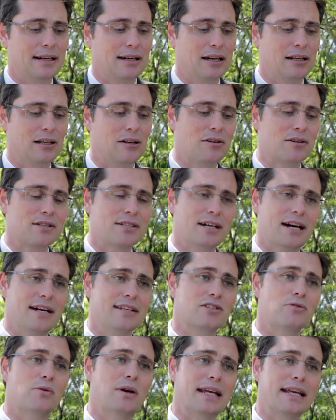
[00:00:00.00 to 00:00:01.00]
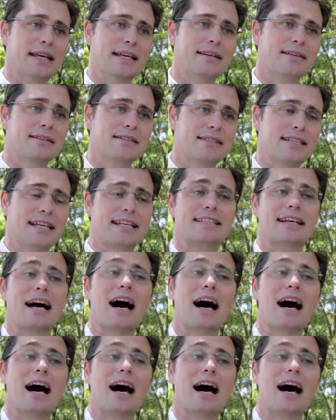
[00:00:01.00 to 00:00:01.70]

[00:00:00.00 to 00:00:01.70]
alongside 26